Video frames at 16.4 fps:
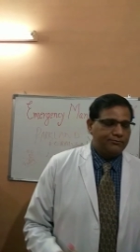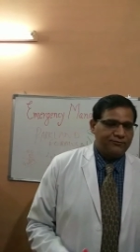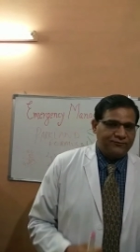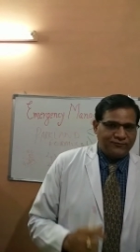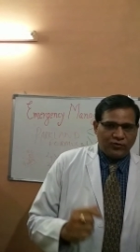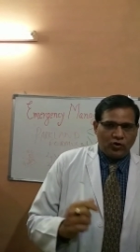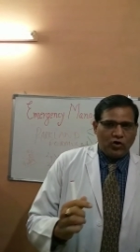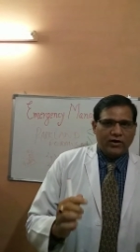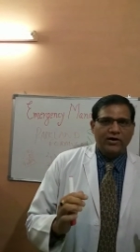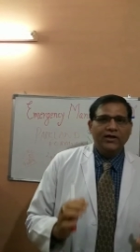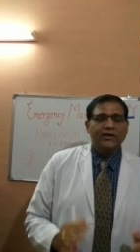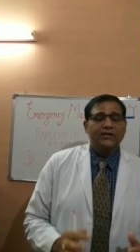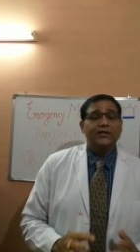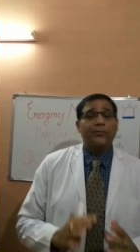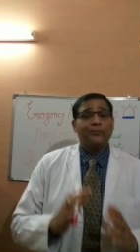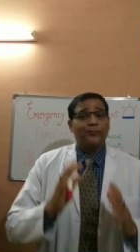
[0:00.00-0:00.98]
for
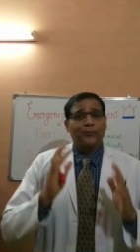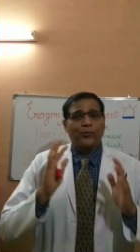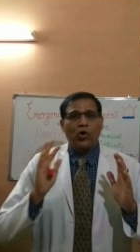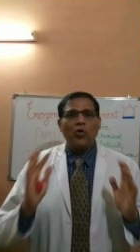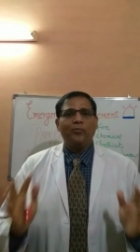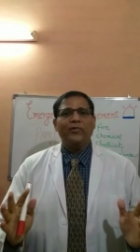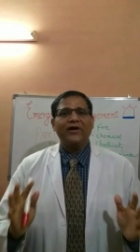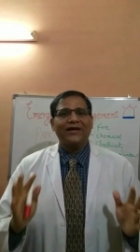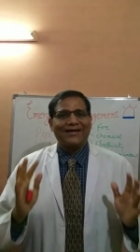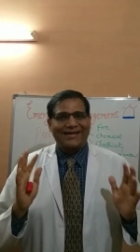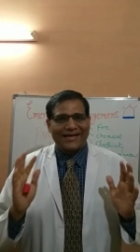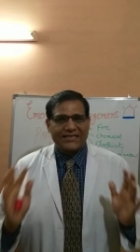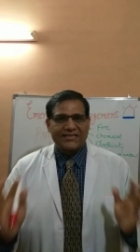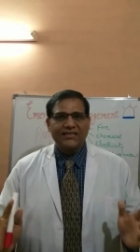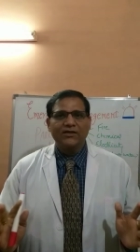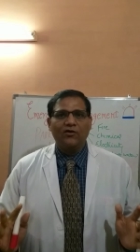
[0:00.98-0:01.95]
the proper
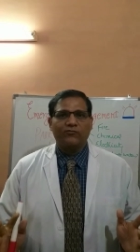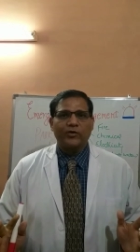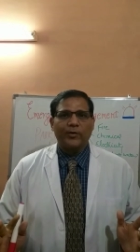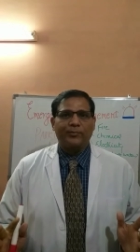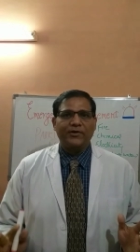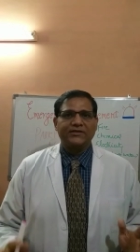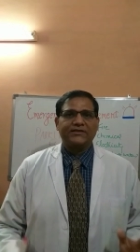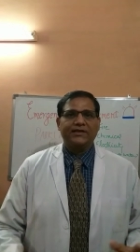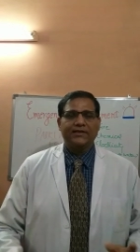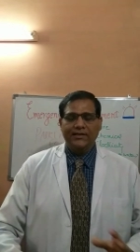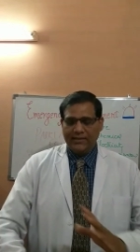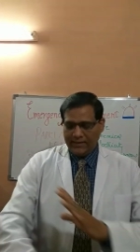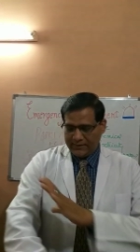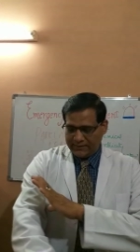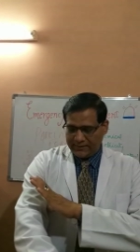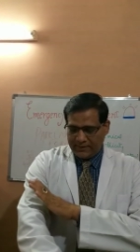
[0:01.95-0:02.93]
dressing of the patient.
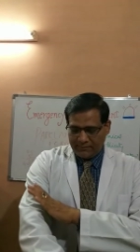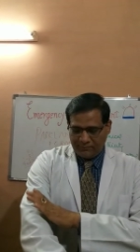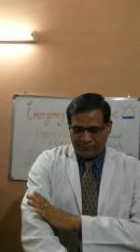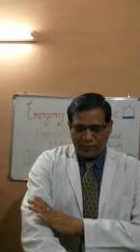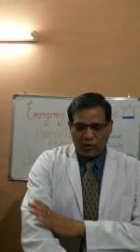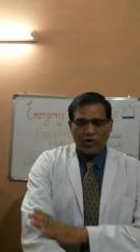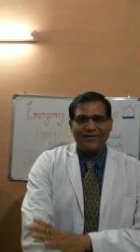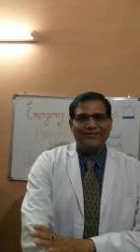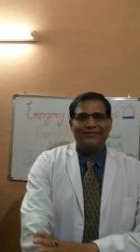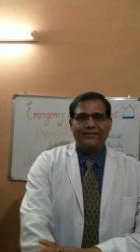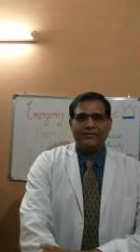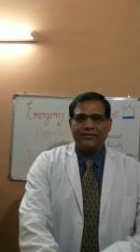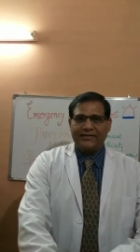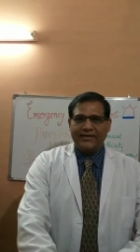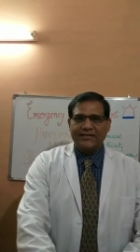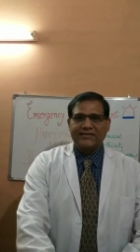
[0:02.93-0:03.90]
For
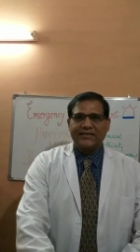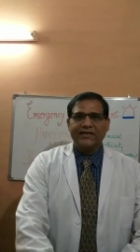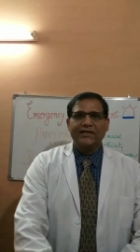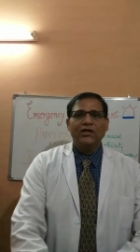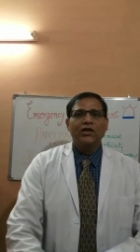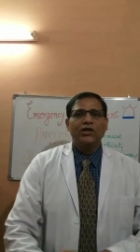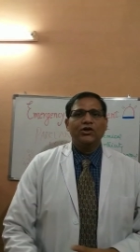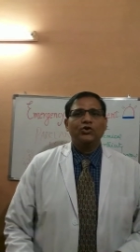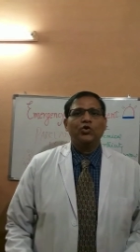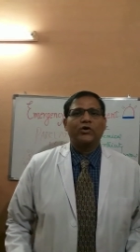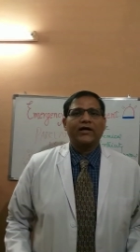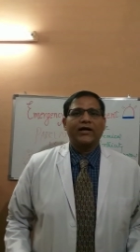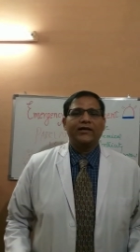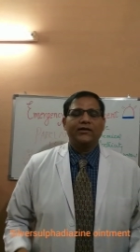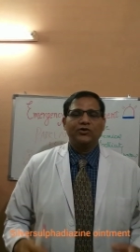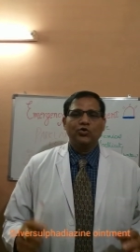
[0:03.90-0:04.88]
dressing, you
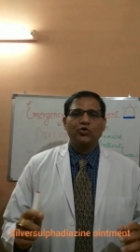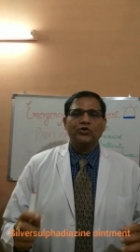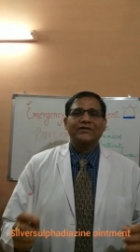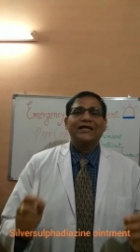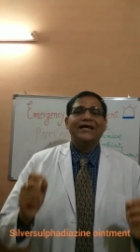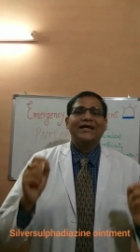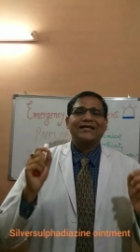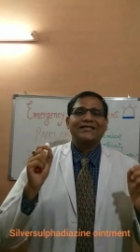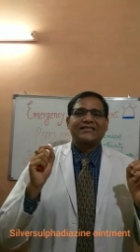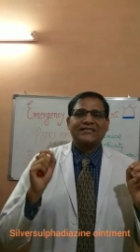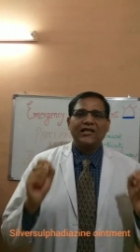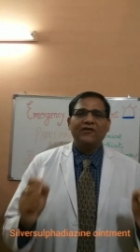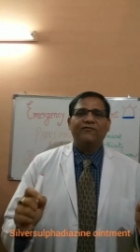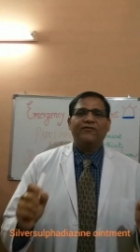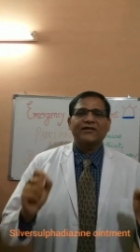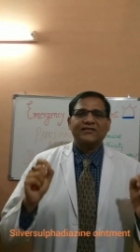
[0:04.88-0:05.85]
can use a
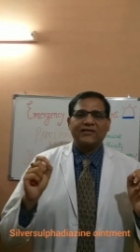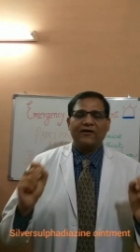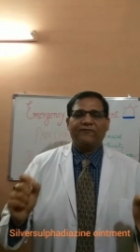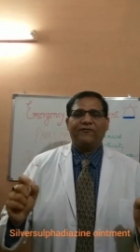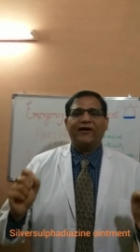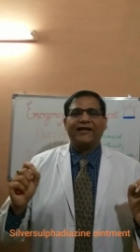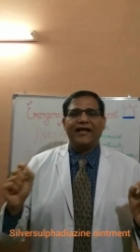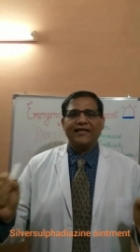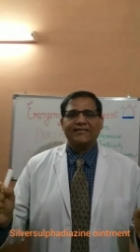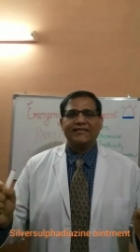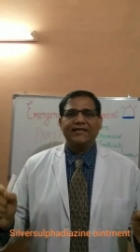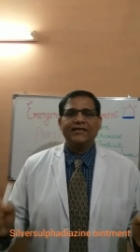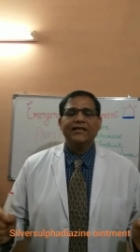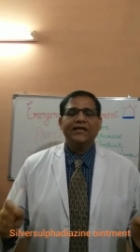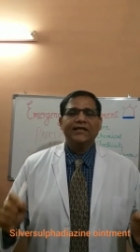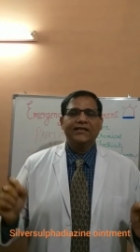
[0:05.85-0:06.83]
silver
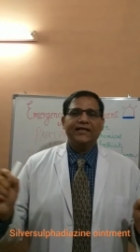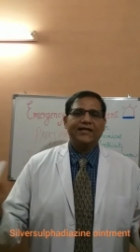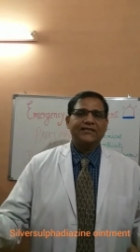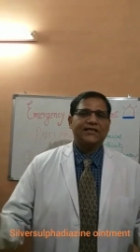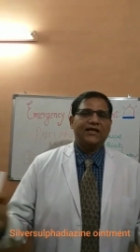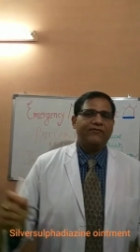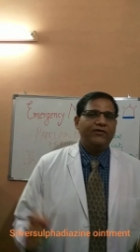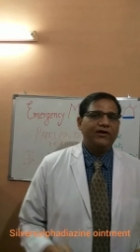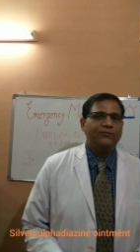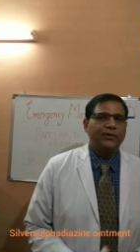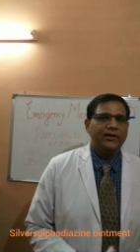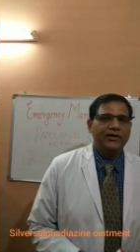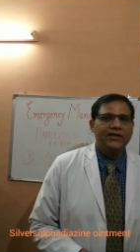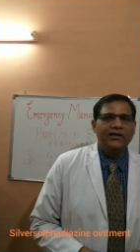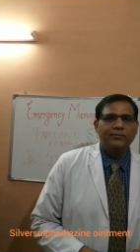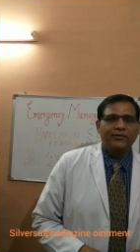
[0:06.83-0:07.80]
sulfadiazine that is
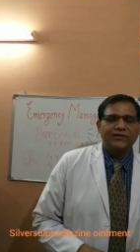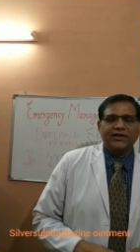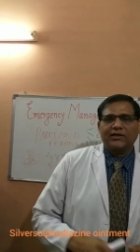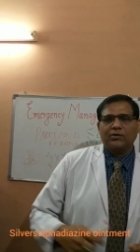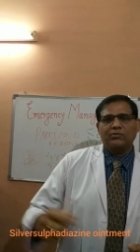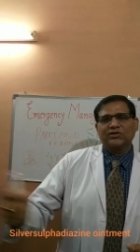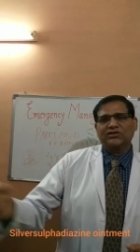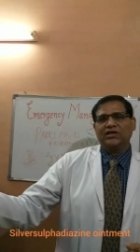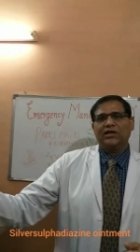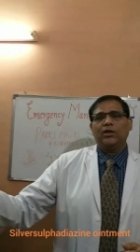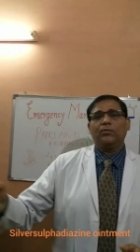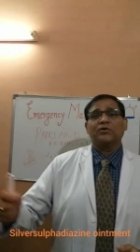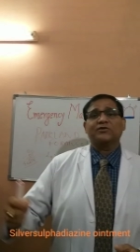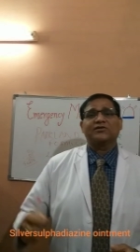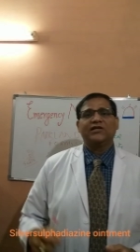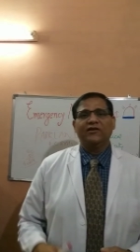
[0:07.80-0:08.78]
available with the commercial name
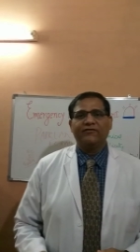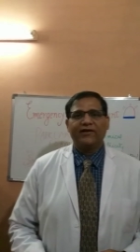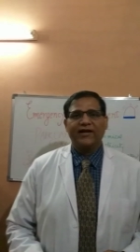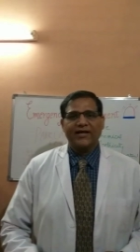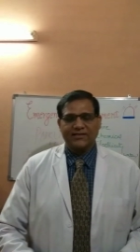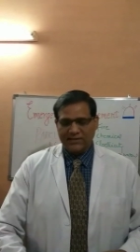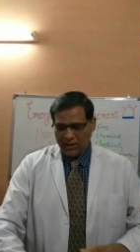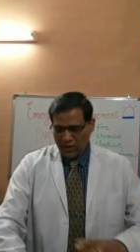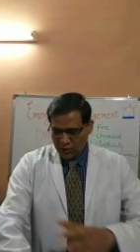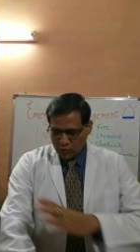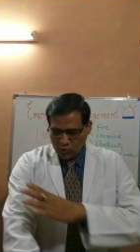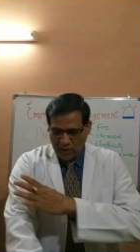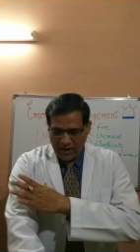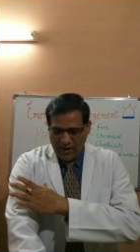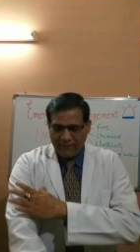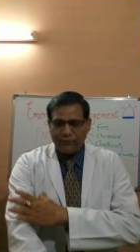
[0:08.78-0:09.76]
of Silverex. You
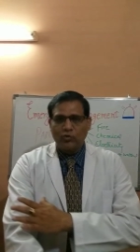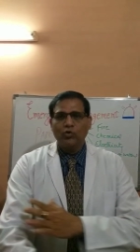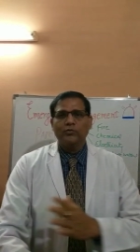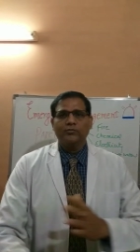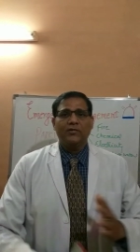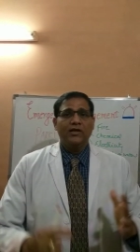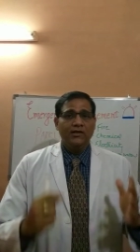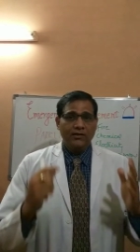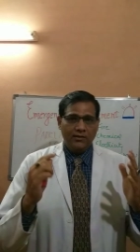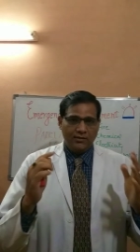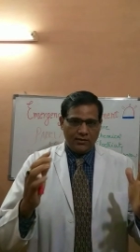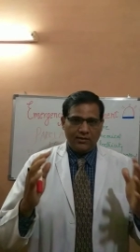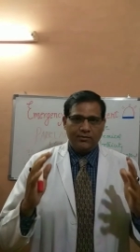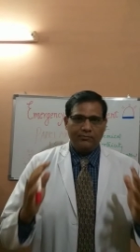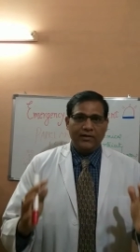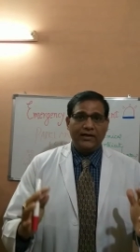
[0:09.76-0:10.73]
have to,
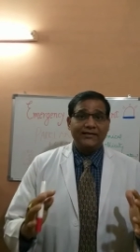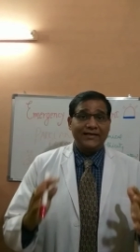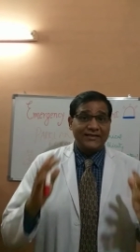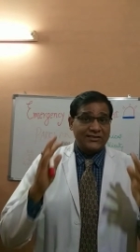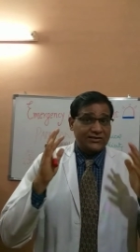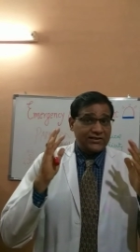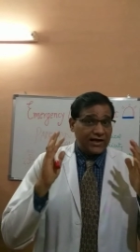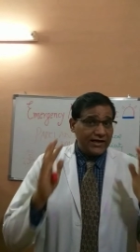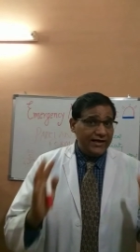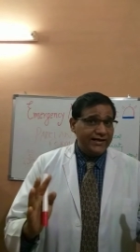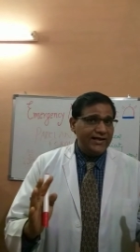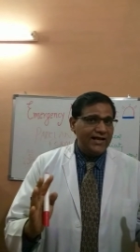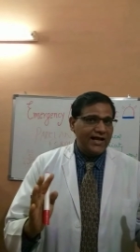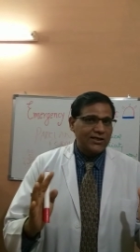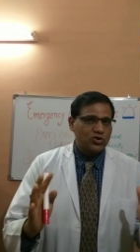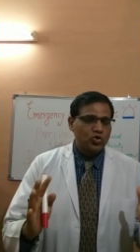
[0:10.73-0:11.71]
and the sterility
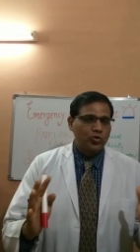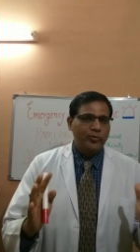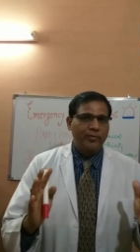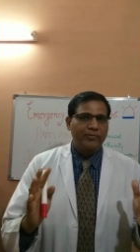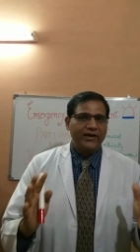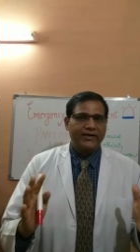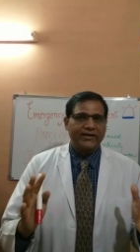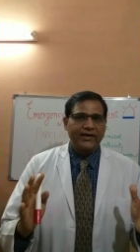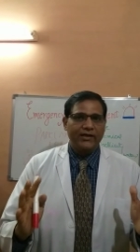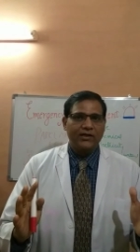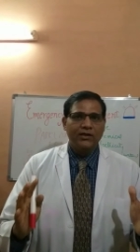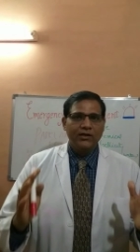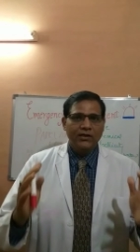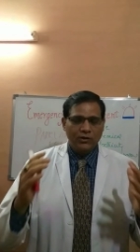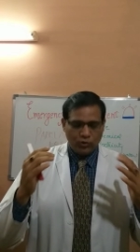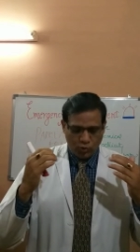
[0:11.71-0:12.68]
has to be maintained.
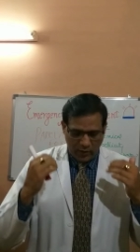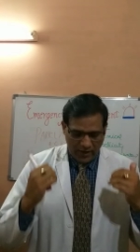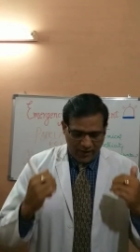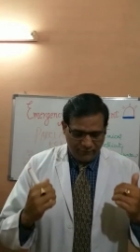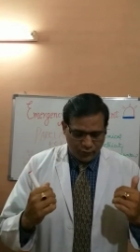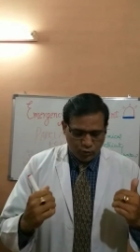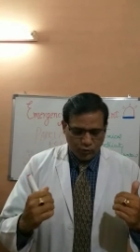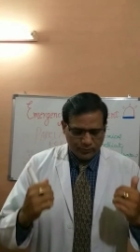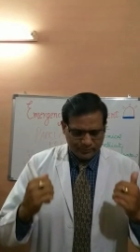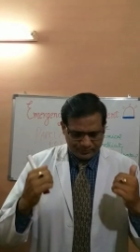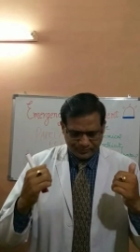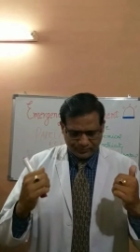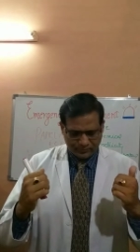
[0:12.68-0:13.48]
You have to